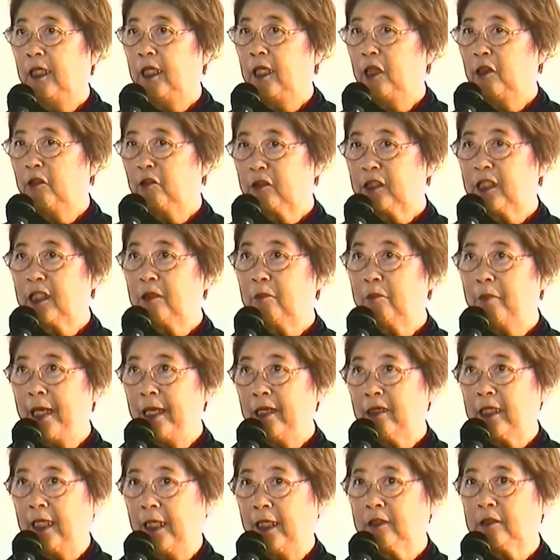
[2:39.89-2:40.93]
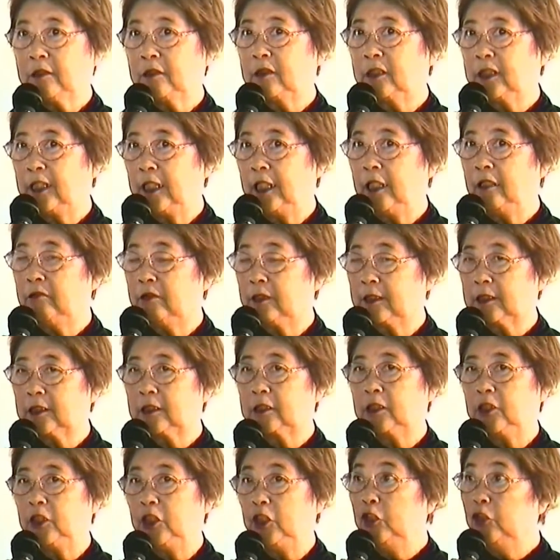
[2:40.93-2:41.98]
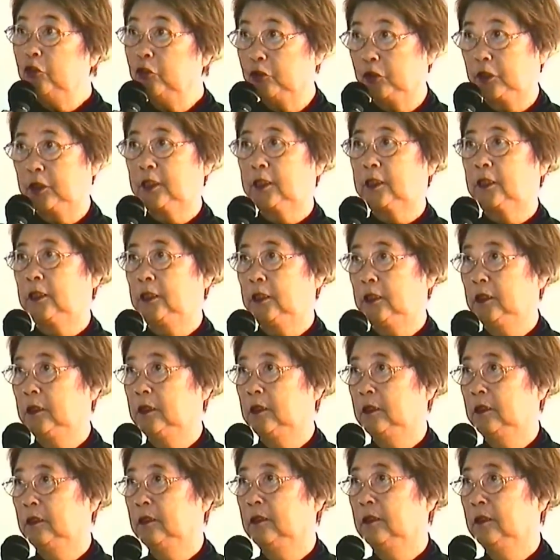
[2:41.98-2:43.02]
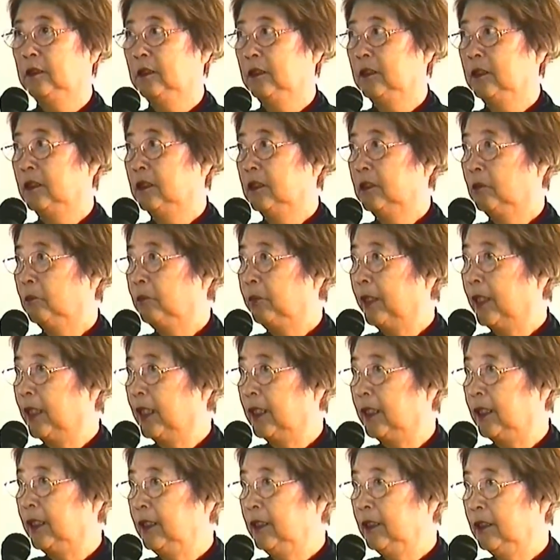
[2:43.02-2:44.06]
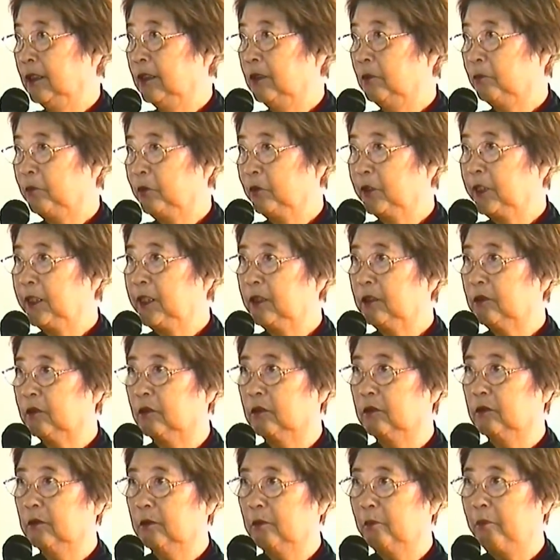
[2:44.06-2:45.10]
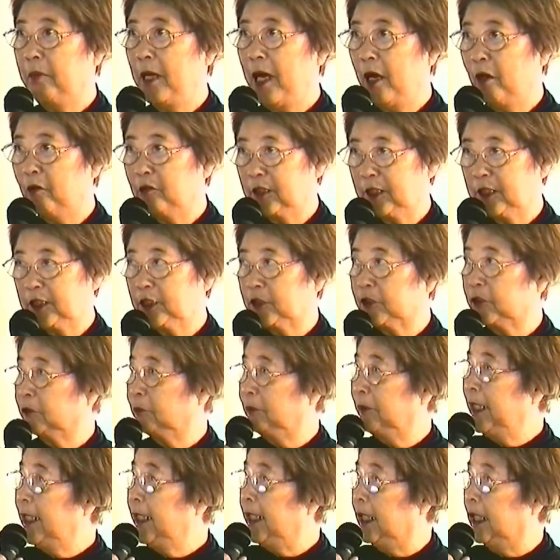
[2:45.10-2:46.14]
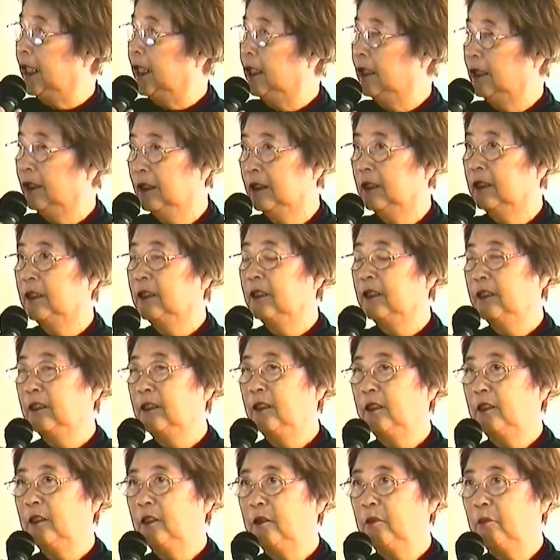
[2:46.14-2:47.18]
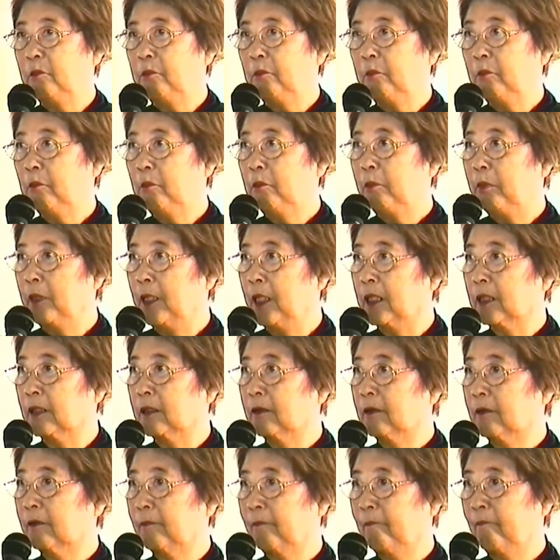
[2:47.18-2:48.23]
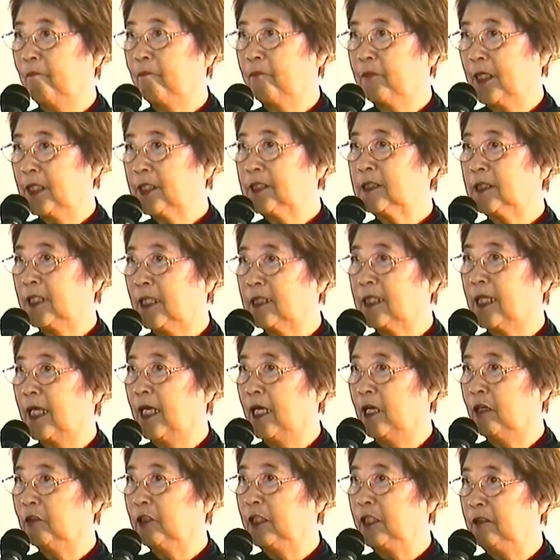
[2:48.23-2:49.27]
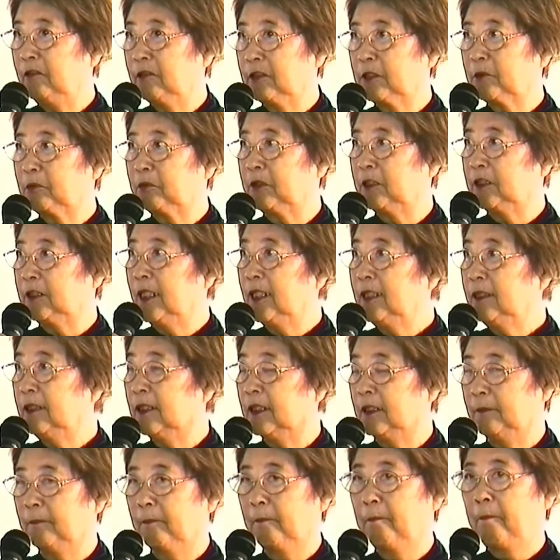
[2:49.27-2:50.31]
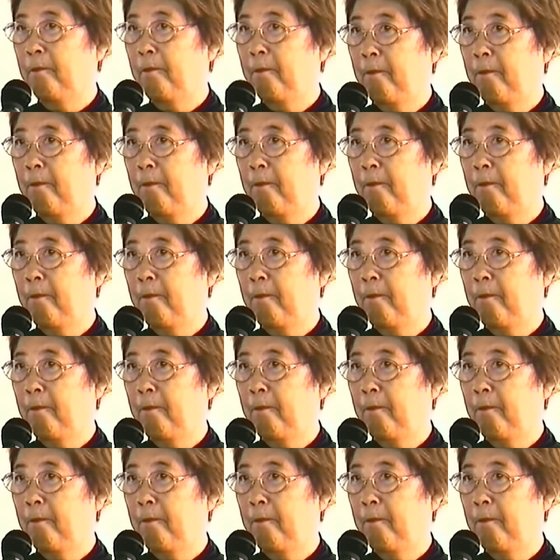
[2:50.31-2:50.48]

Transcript: In looking back, actually, he was used by political powers to be, but that's not how he was presented